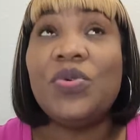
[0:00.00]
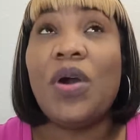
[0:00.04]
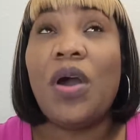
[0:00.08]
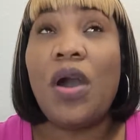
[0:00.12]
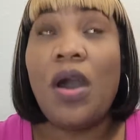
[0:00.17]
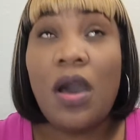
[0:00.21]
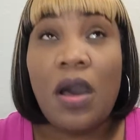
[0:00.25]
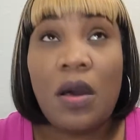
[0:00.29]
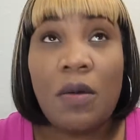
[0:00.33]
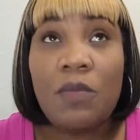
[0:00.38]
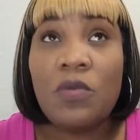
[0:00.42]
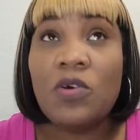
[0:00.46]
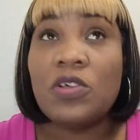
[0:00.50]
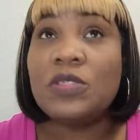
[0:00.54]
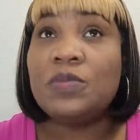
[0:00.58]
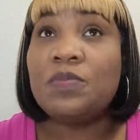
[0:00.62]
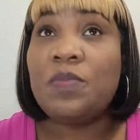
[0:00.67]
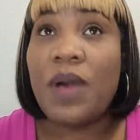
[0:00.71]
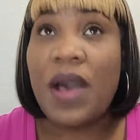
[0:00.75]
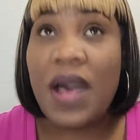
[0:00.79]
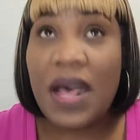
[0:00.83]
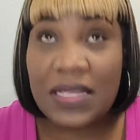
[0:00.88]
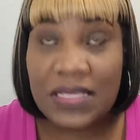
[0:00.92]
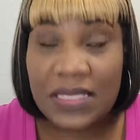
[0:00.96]
almost
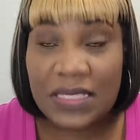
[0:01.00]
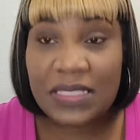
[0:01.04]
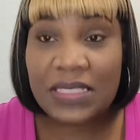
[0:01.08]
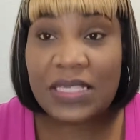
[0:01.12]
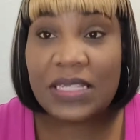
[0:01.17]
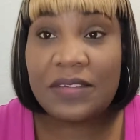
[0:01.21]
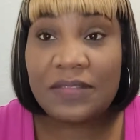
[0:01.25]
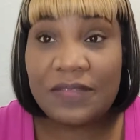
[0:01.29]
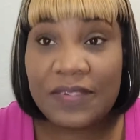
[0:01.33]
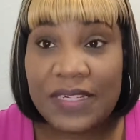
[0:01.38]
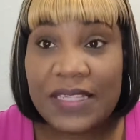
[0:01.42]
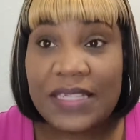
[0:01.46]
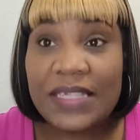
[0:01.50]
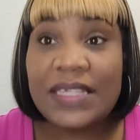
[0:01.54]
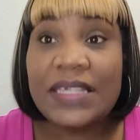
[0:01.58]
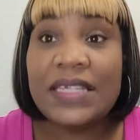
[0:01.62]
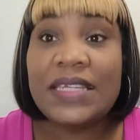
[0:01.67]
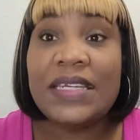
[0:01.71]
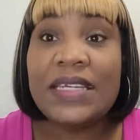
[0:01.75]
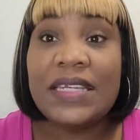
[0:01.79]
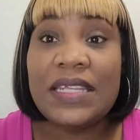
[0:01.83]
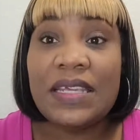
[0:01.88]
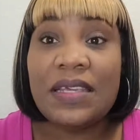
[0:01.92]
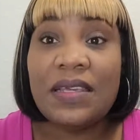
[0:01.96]

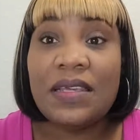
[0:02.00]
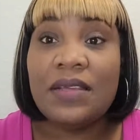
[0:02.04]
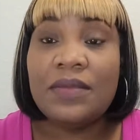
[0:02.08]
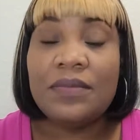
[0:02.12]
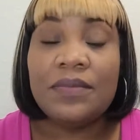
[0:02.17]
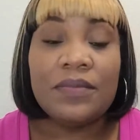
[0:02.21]
positively,